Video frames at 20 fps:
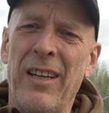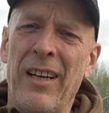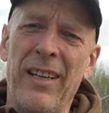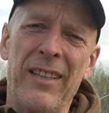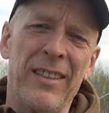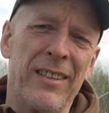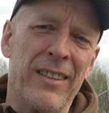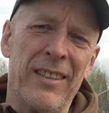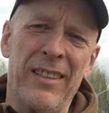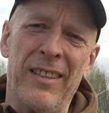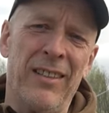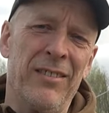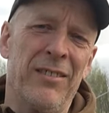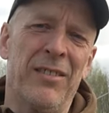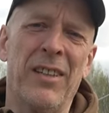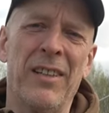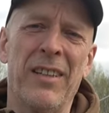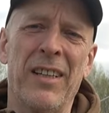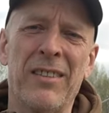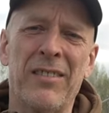And uh,
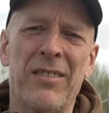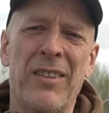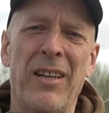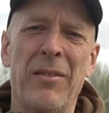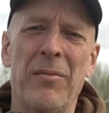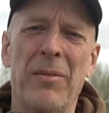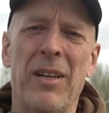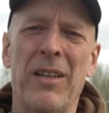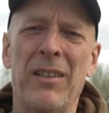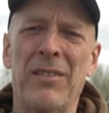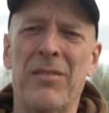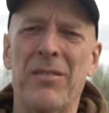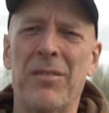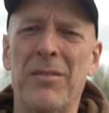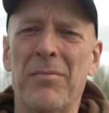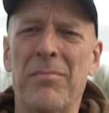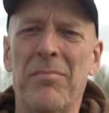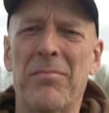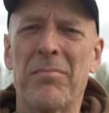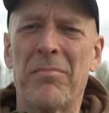until next time, guys,
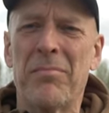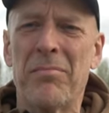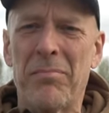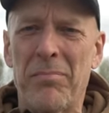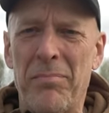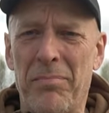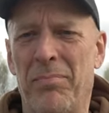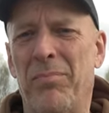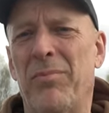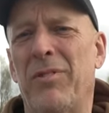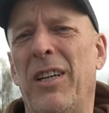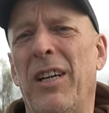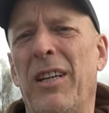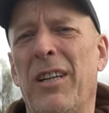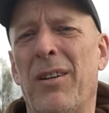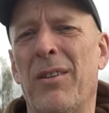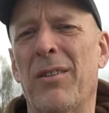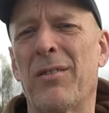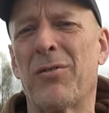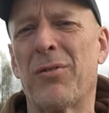get
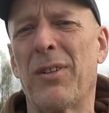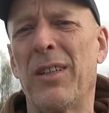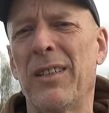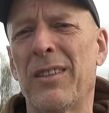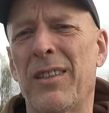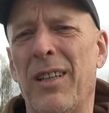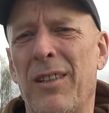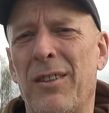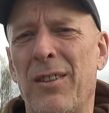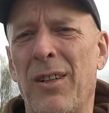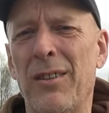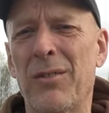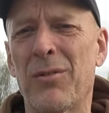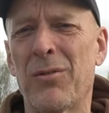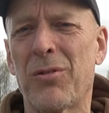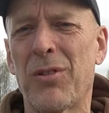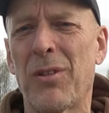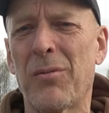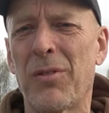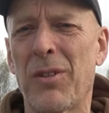out and train, get it done,
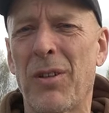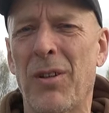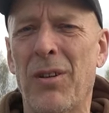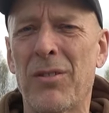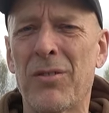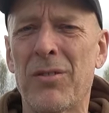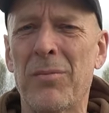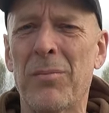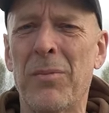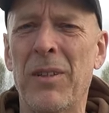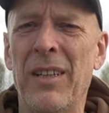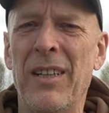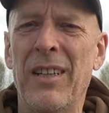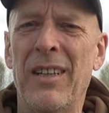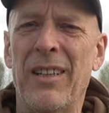do something awesome.